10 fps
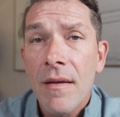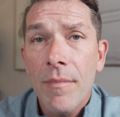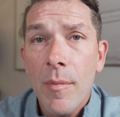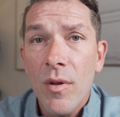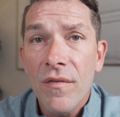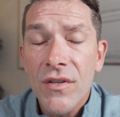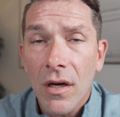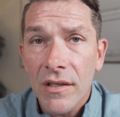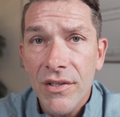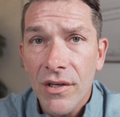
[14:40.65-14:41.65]
maybe you've
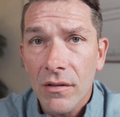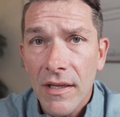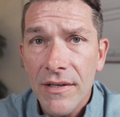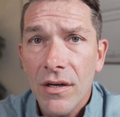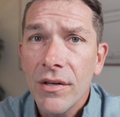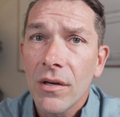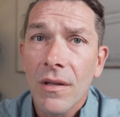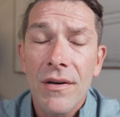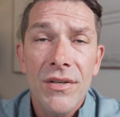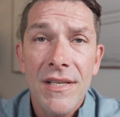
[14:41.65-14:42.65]
talked to your
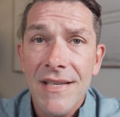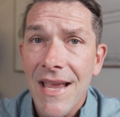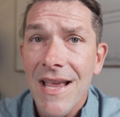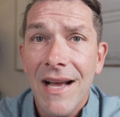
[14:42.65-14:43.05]
lender says, hey,